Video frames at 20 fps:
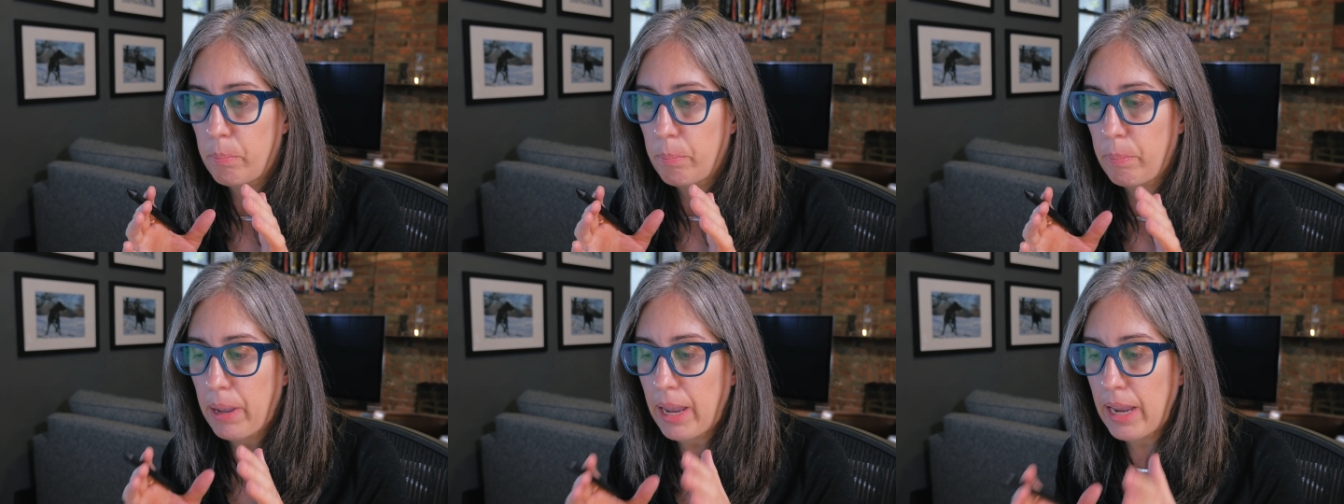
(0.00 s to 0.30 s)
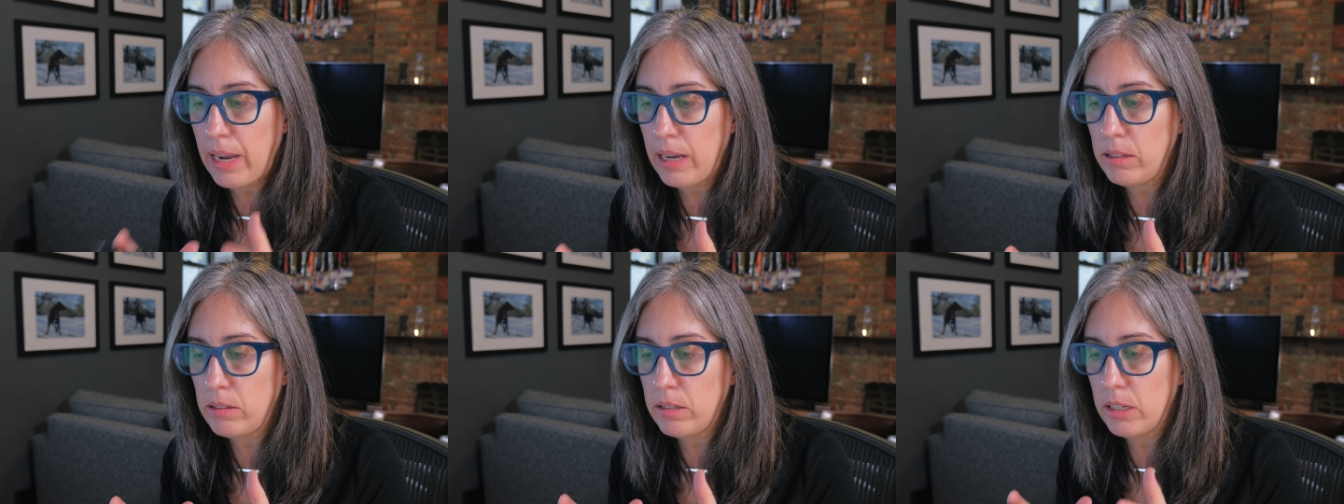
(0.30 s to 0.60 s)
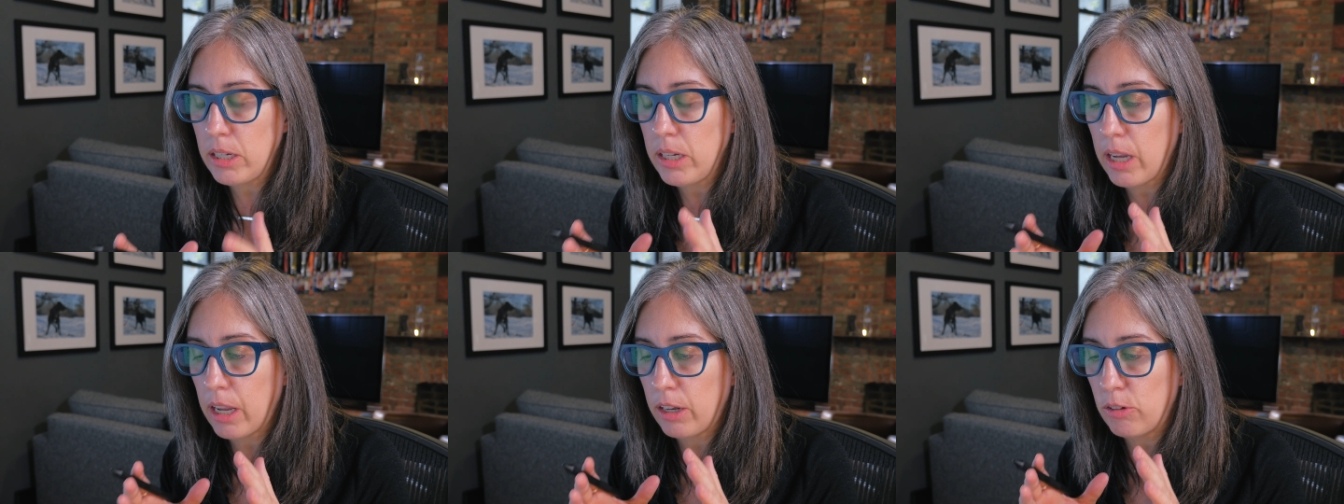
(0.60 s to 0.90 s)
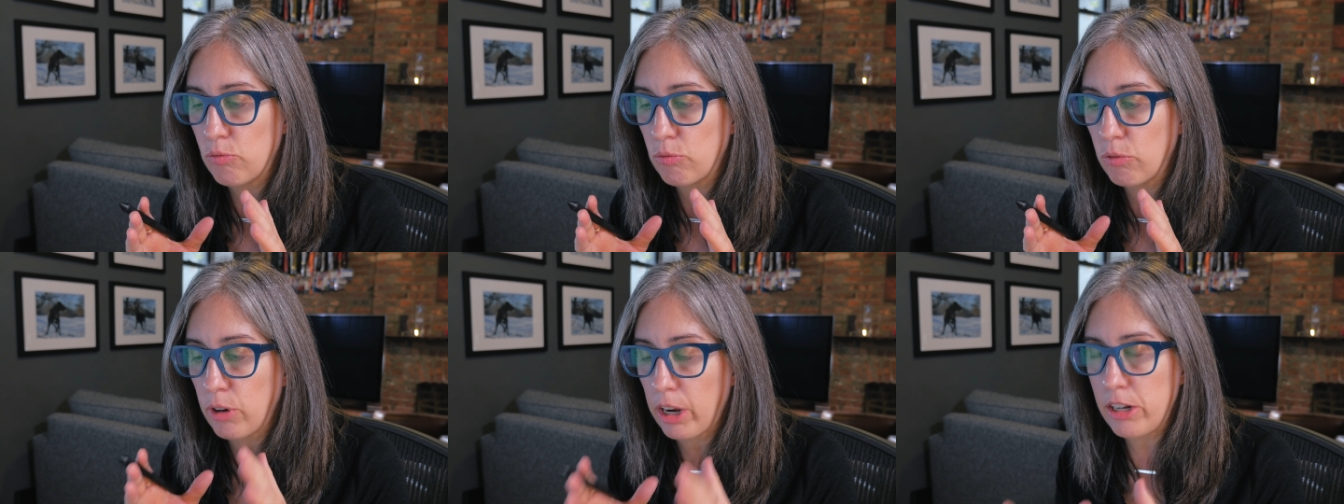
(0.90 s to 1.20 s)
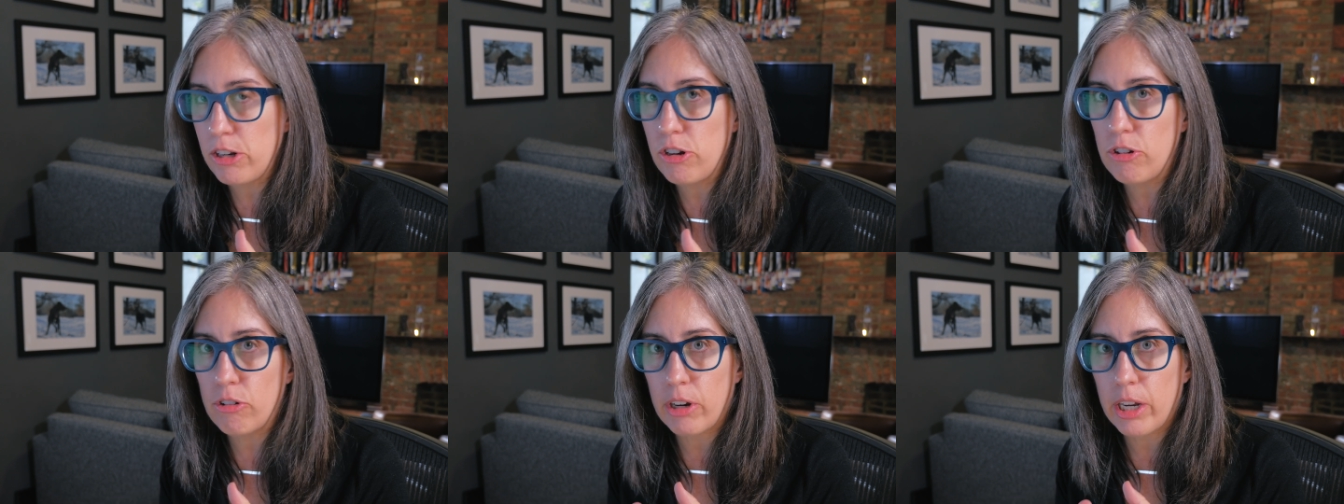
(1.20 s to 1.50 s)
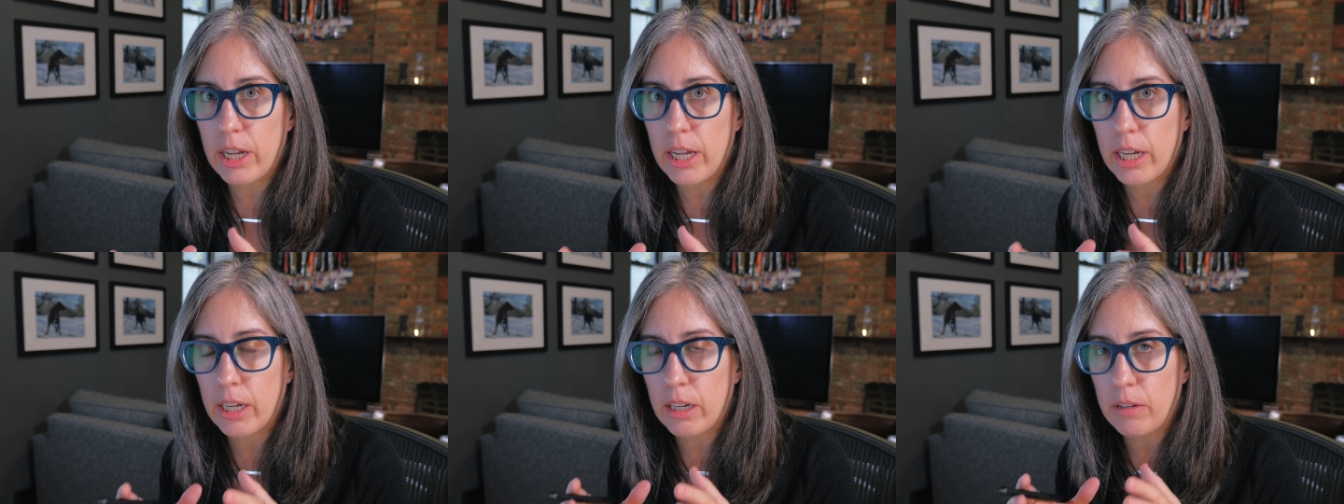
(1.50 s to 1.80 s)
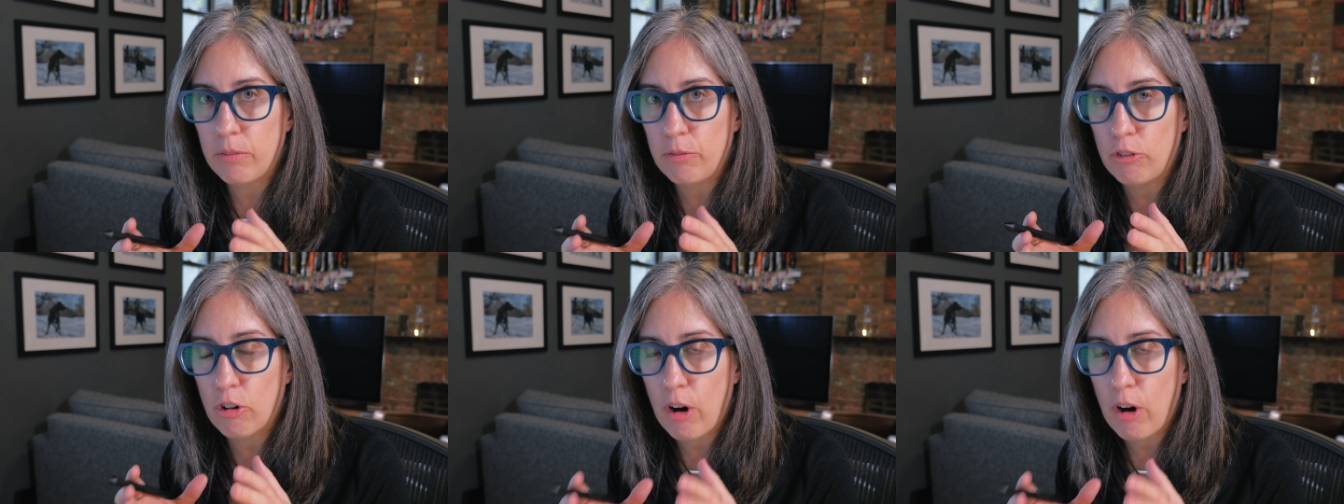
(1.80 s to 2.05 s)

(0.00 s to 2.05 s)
painting and rendering,